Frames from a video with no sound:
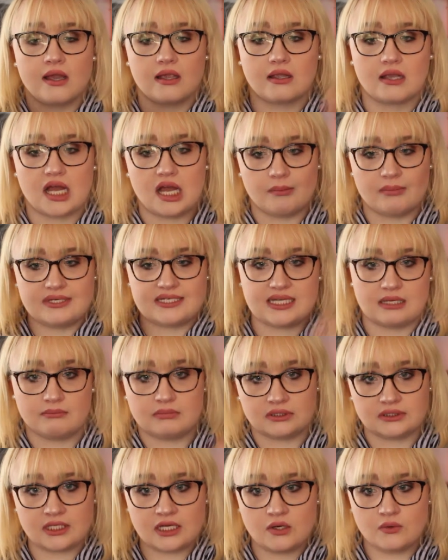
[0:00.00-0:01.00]
comment down
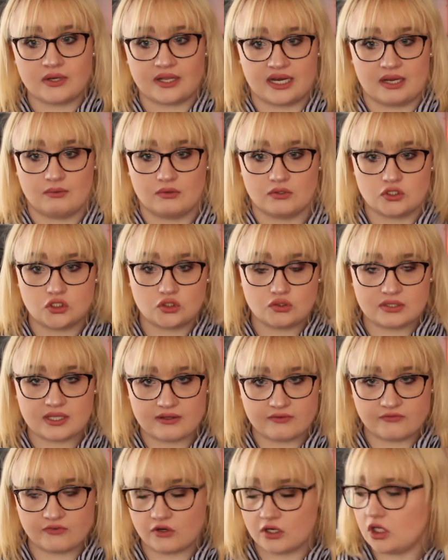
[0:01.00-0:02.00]
below and I will do
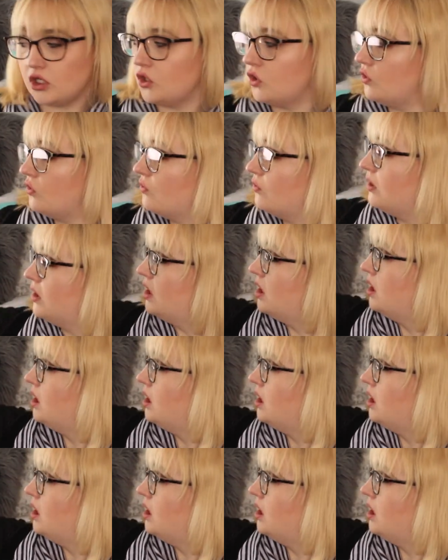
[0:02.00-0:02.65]
that for you.